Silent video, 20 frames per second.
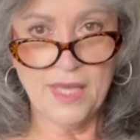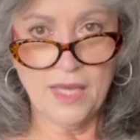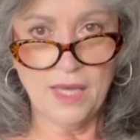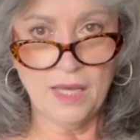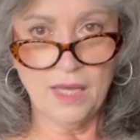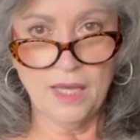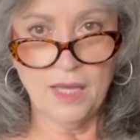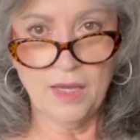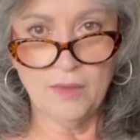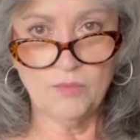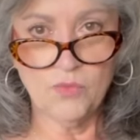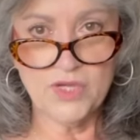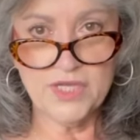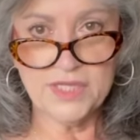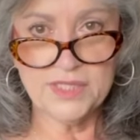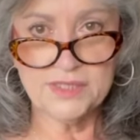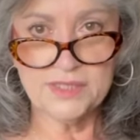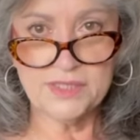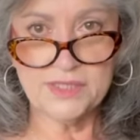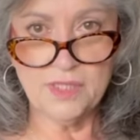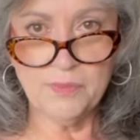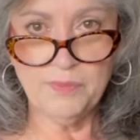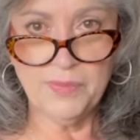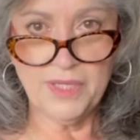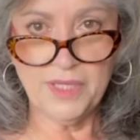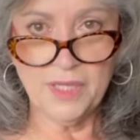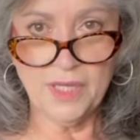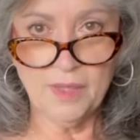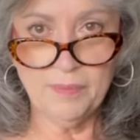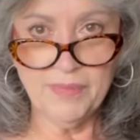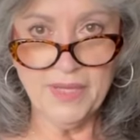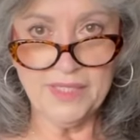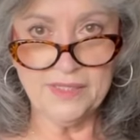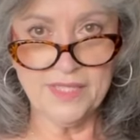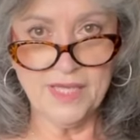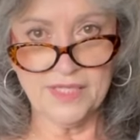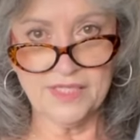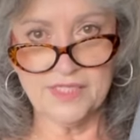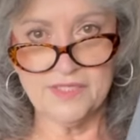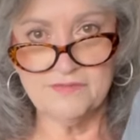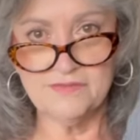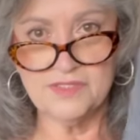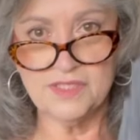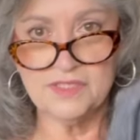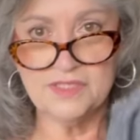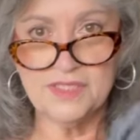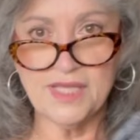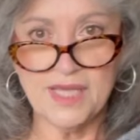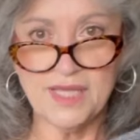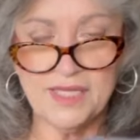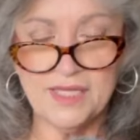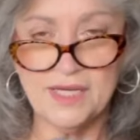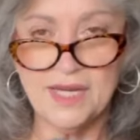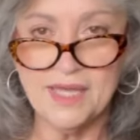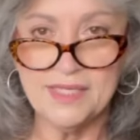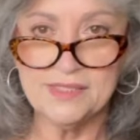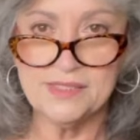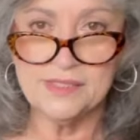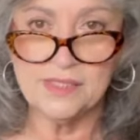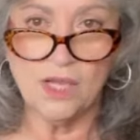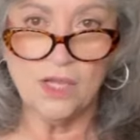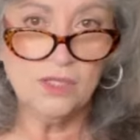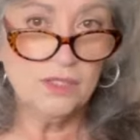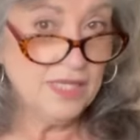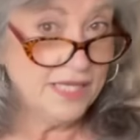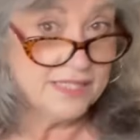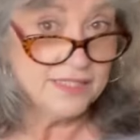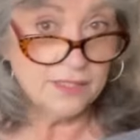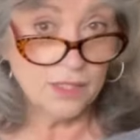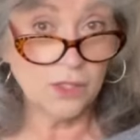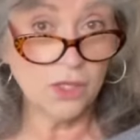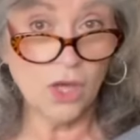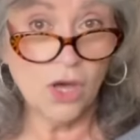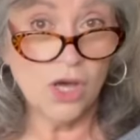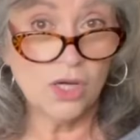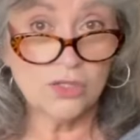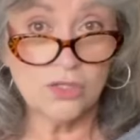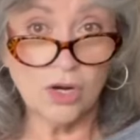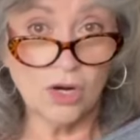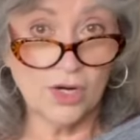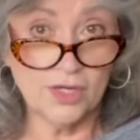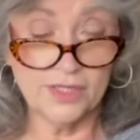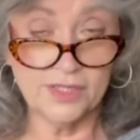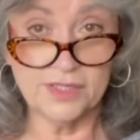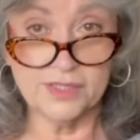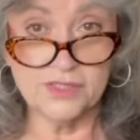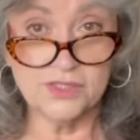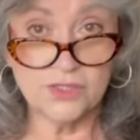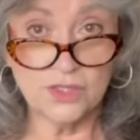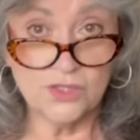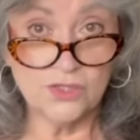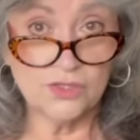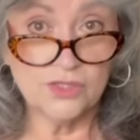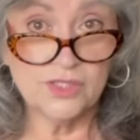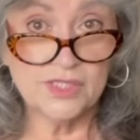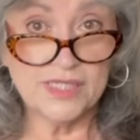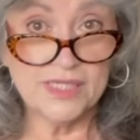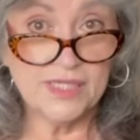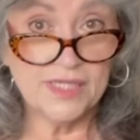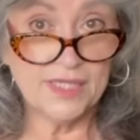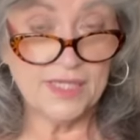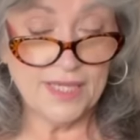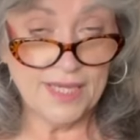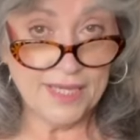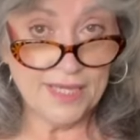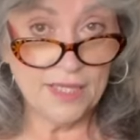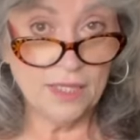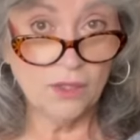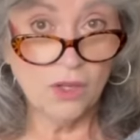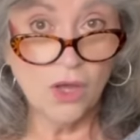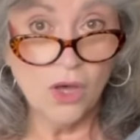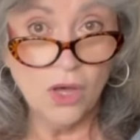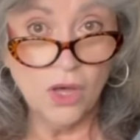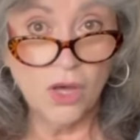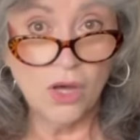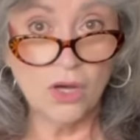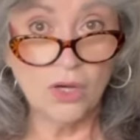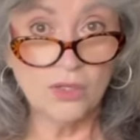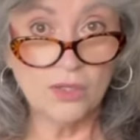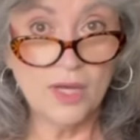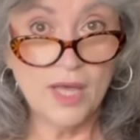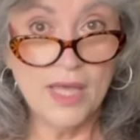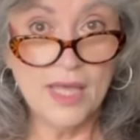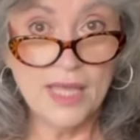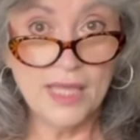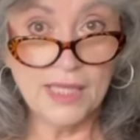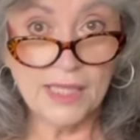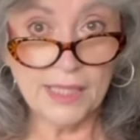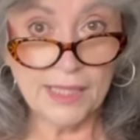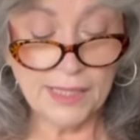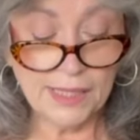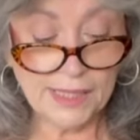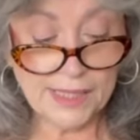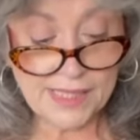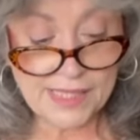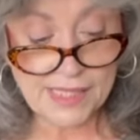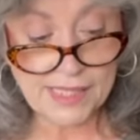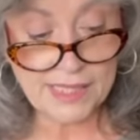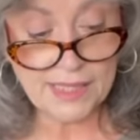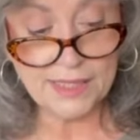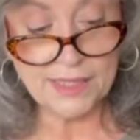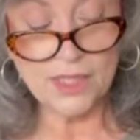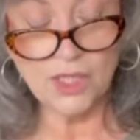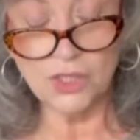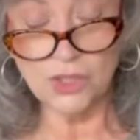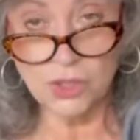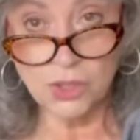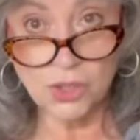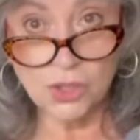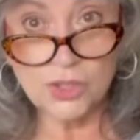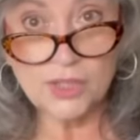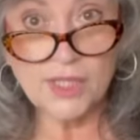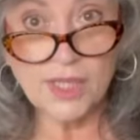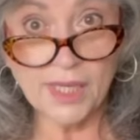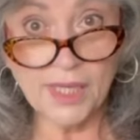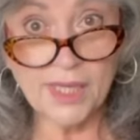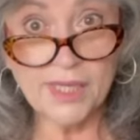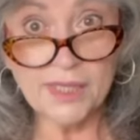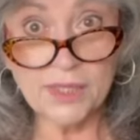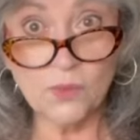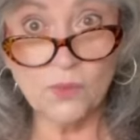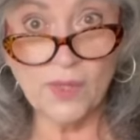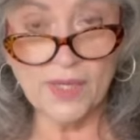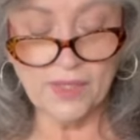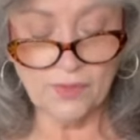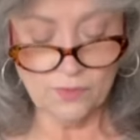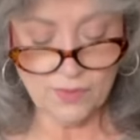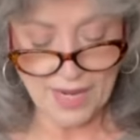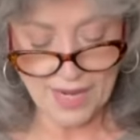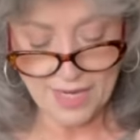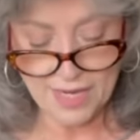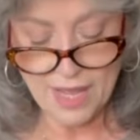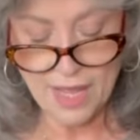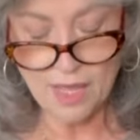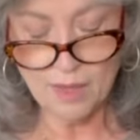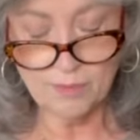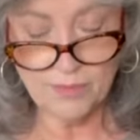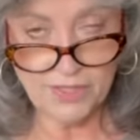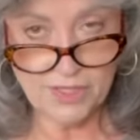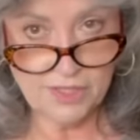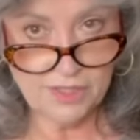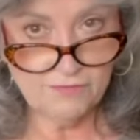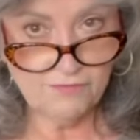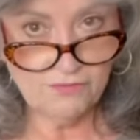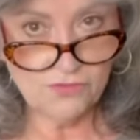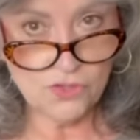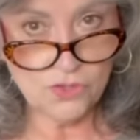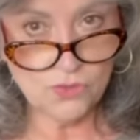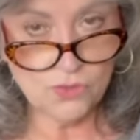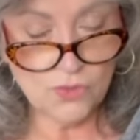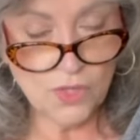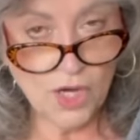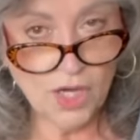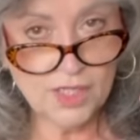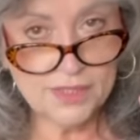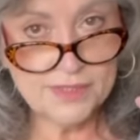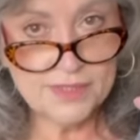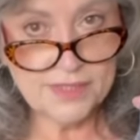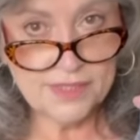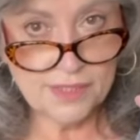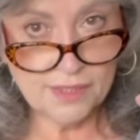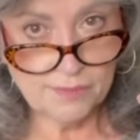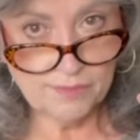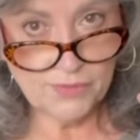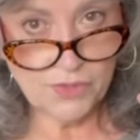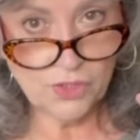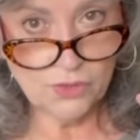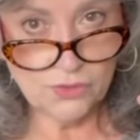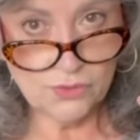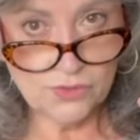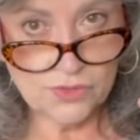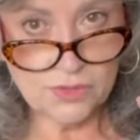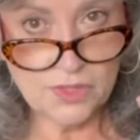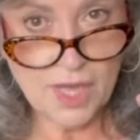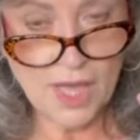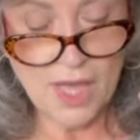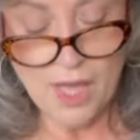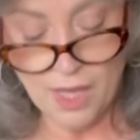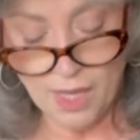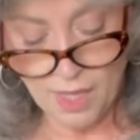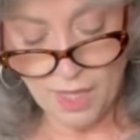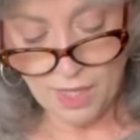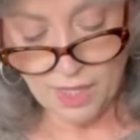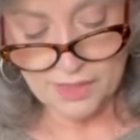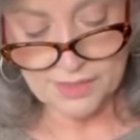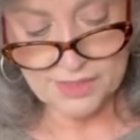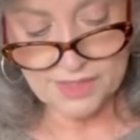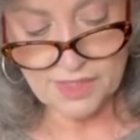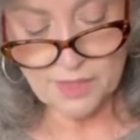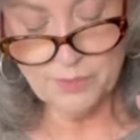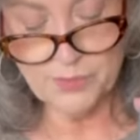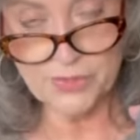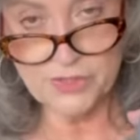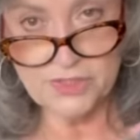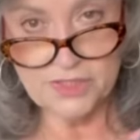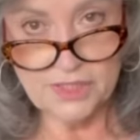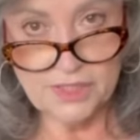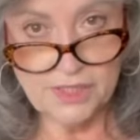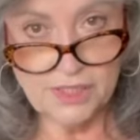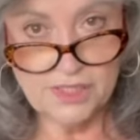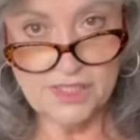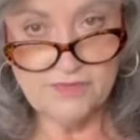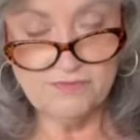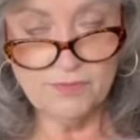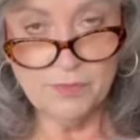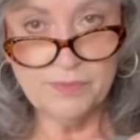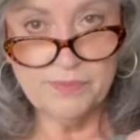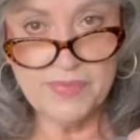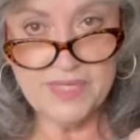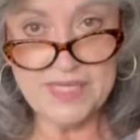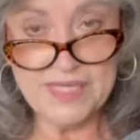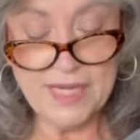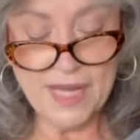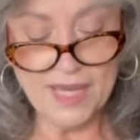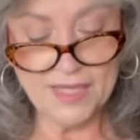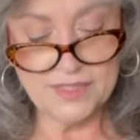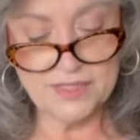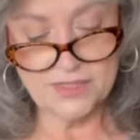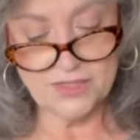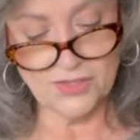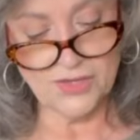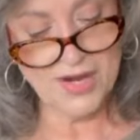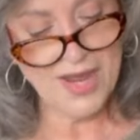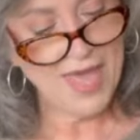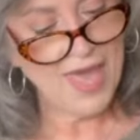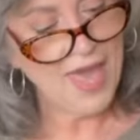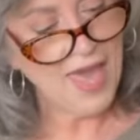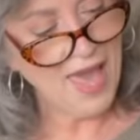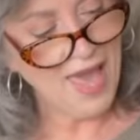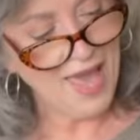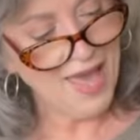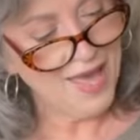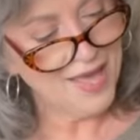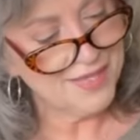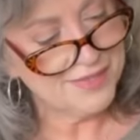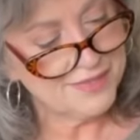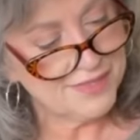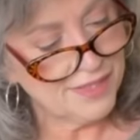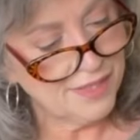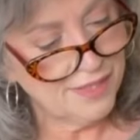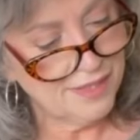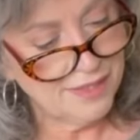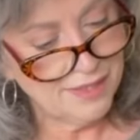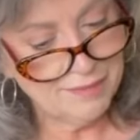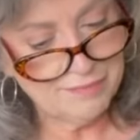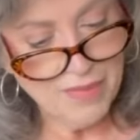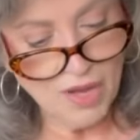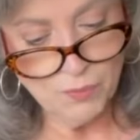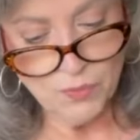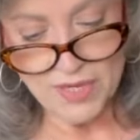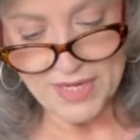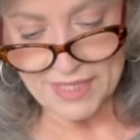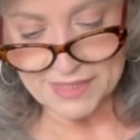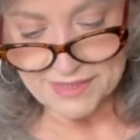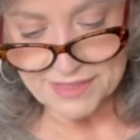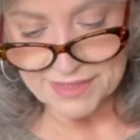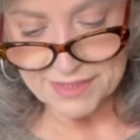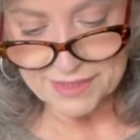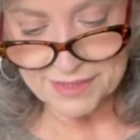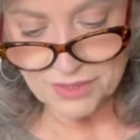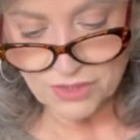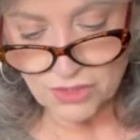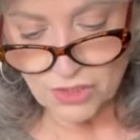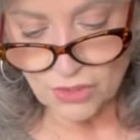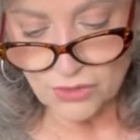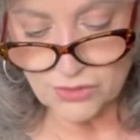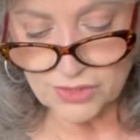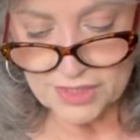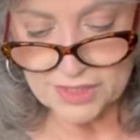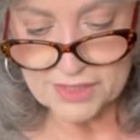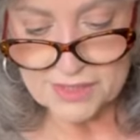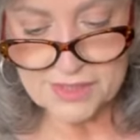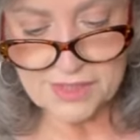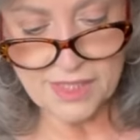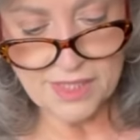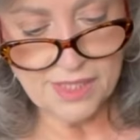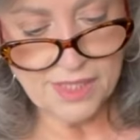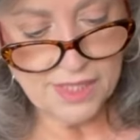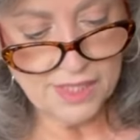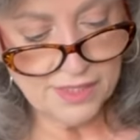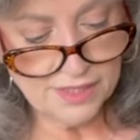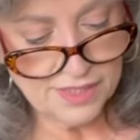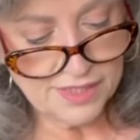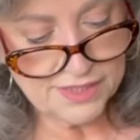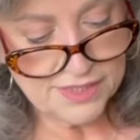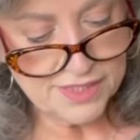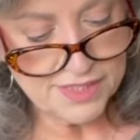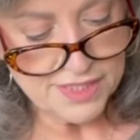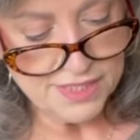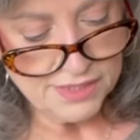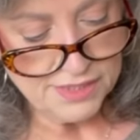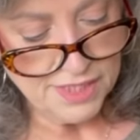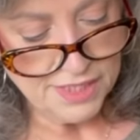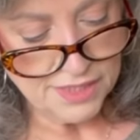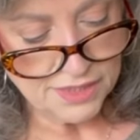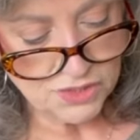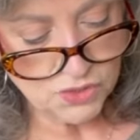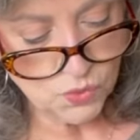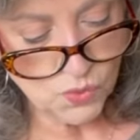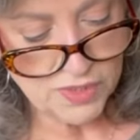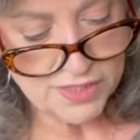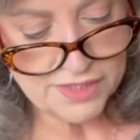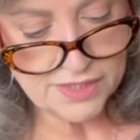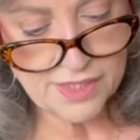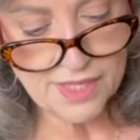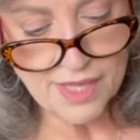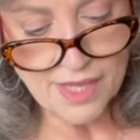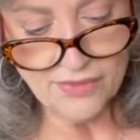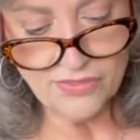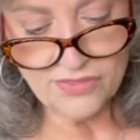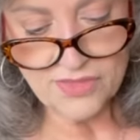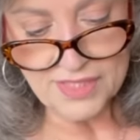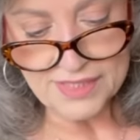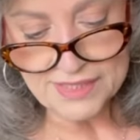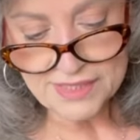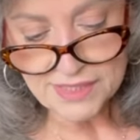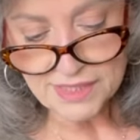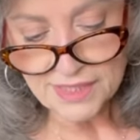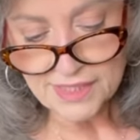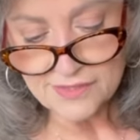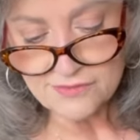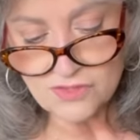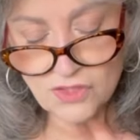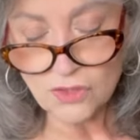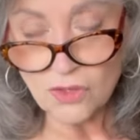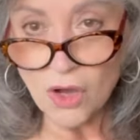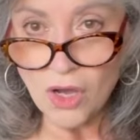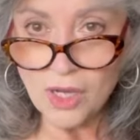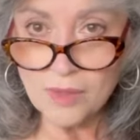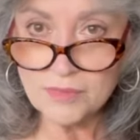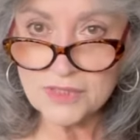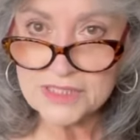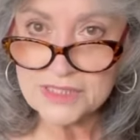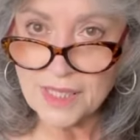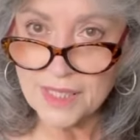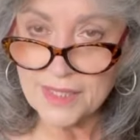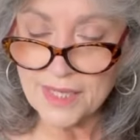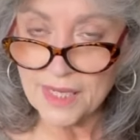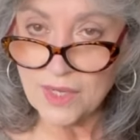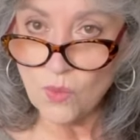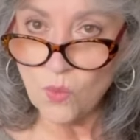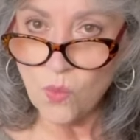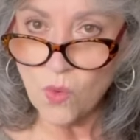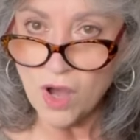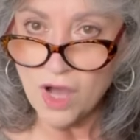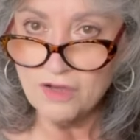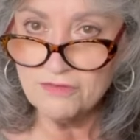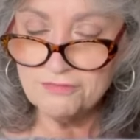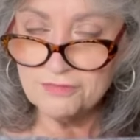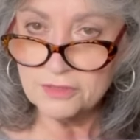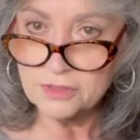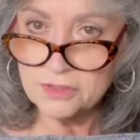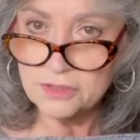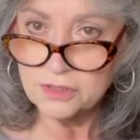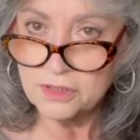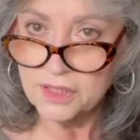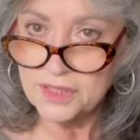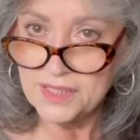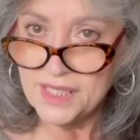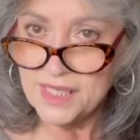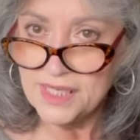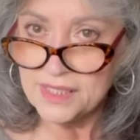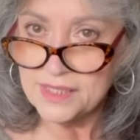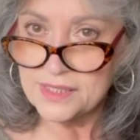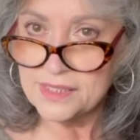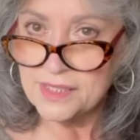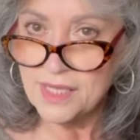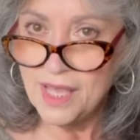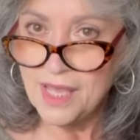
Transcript: Um, we can zip it up and that gives us a nice it's a long cardigan, so you're gonna get a long, lean look anyway, right? But if you unzip those uh, zippers, it'll even be nicer. And um, what I didn't notice in the details was that the sleeves are almost like a waffle knit.